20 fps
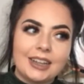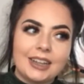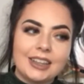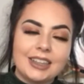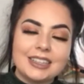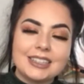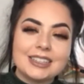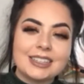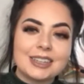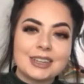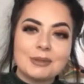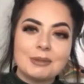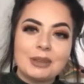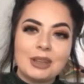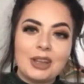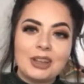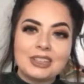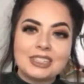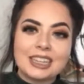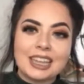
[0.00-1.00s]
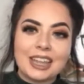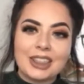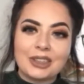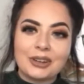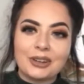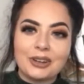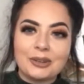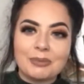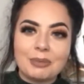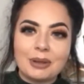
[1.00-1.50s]
this is going to be hard to get
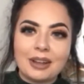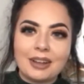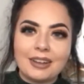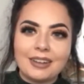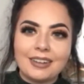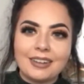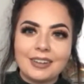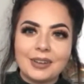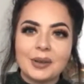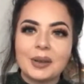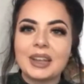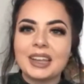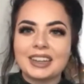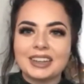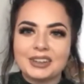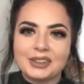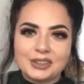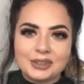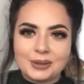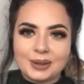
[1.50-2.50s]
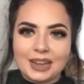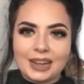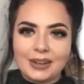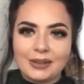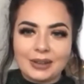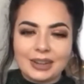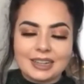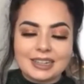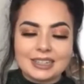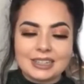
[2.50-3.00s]
through, but we're going to do it
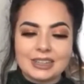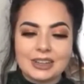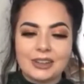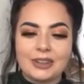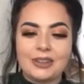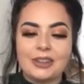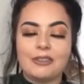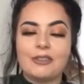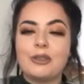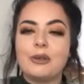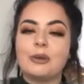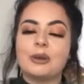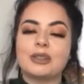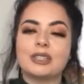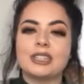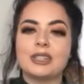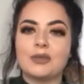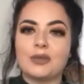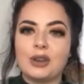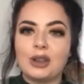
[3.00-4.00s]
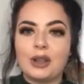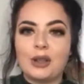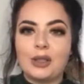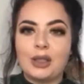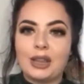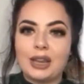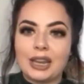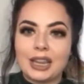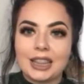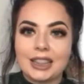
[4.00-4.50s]
anyway. So if you watch this video,
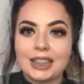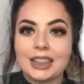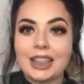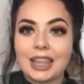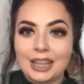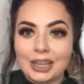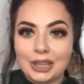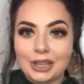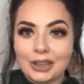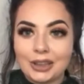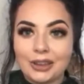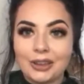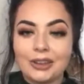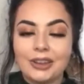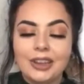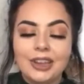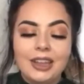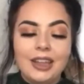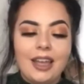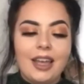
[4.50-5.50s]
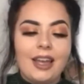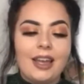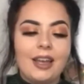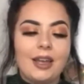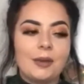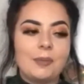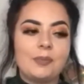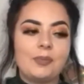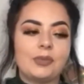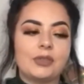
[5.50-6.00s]
then thank you.
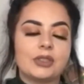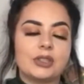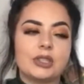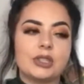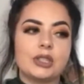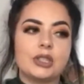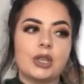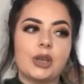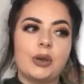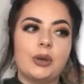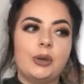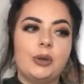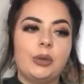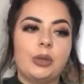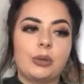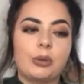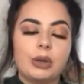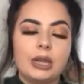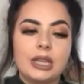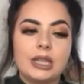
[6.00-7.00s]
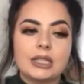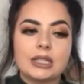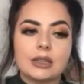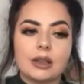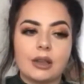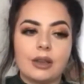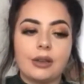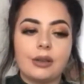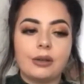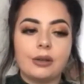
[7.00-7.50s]
So 3 years
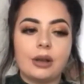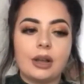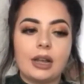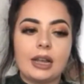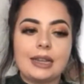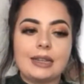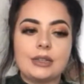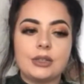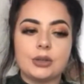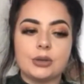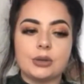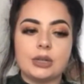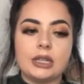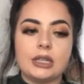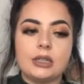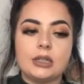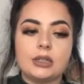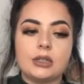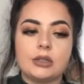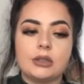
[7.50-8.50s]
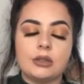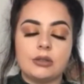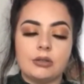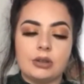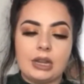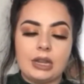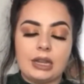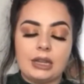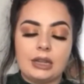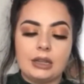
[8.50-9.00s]
ago, I joined
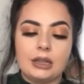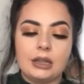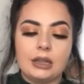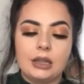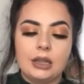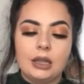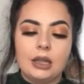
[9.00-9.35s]
Younique.